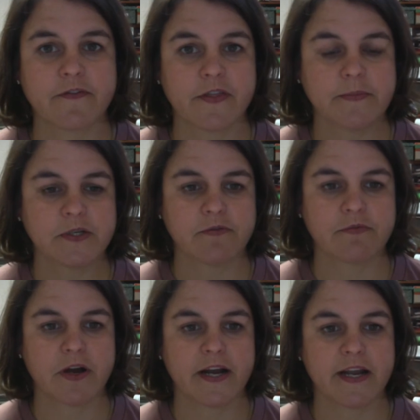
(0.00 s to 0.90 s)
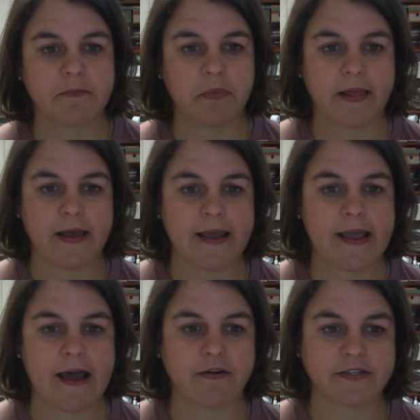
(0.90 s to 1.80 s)
them to run and play
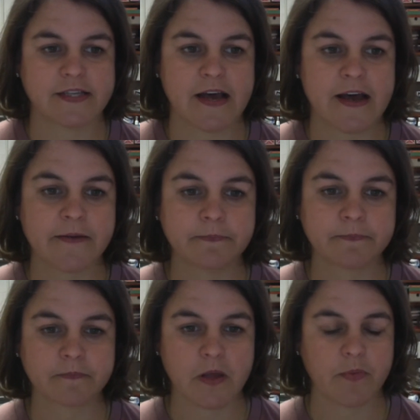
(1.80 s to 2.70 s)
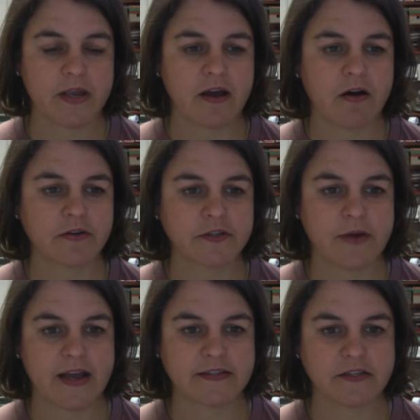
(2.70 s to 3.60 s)
outside. And we also
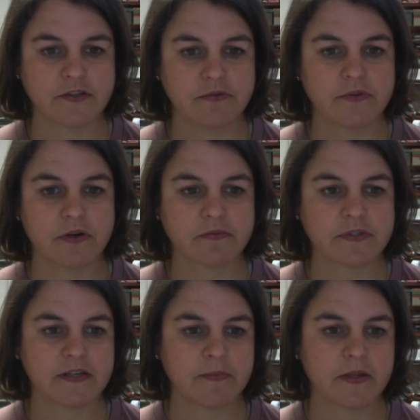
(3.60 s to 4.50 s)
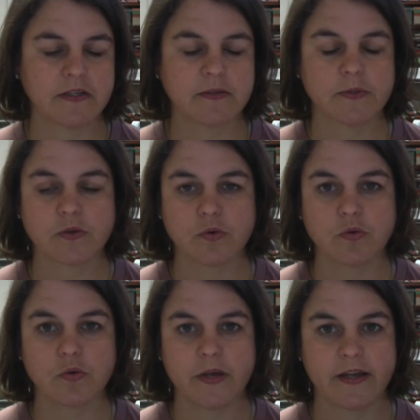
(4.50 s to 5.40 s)
ask that you don't send them to
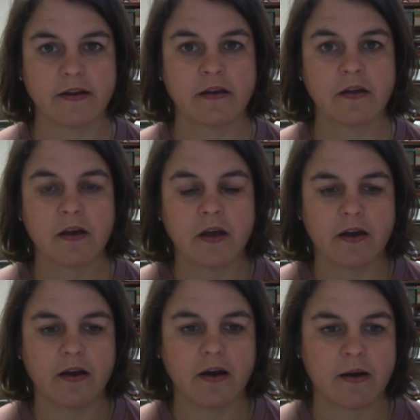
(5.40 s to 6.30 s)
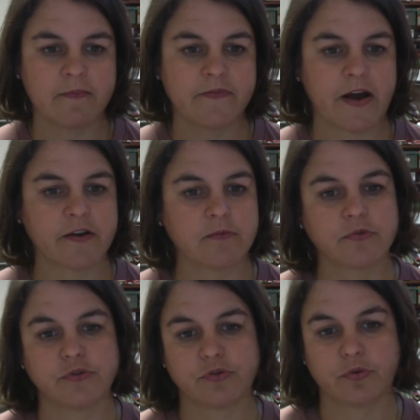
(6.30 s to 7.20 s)
school in valuable
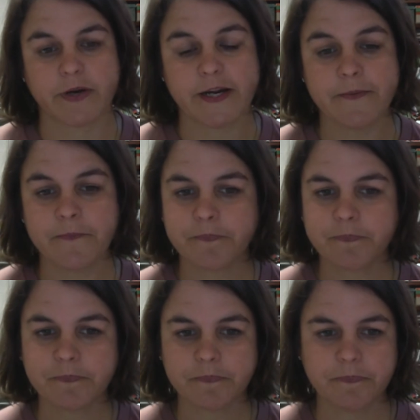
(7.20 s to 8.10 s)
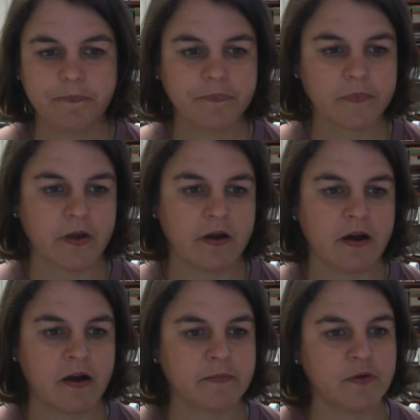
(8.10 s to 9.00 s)
jewelry.
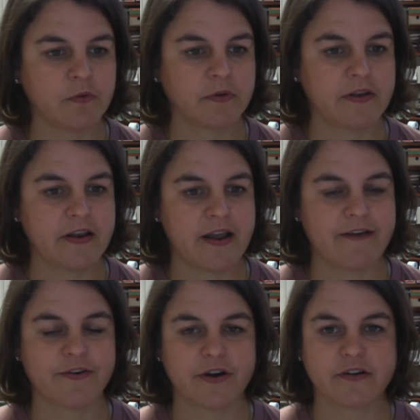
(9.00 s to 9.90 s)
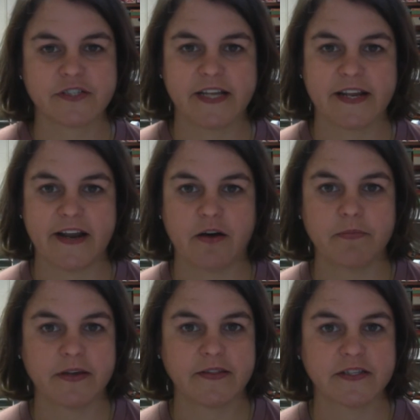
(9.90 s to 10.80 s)
You will never understand how
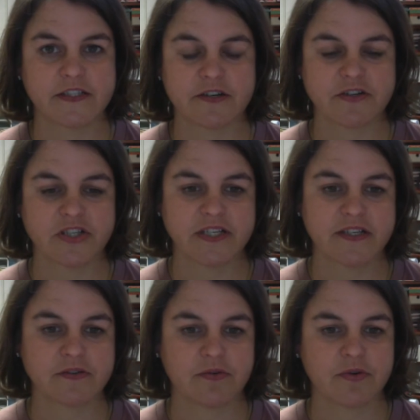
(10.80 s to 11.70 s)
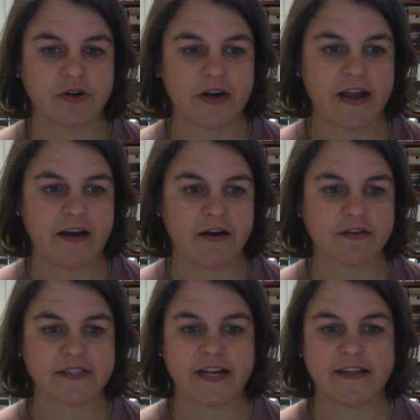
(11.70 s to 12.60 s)
big this church is or how
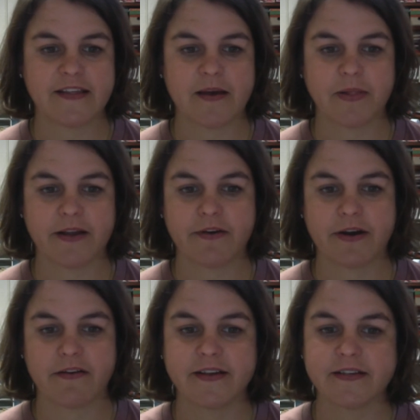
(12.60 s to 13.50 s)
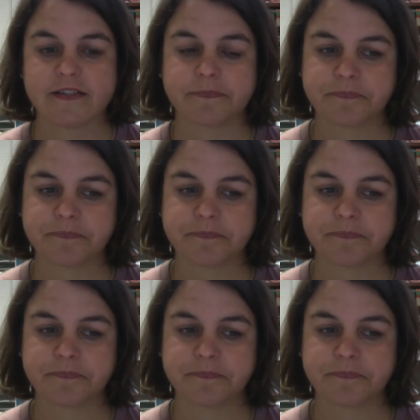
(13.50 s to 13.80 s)
sandy that playground is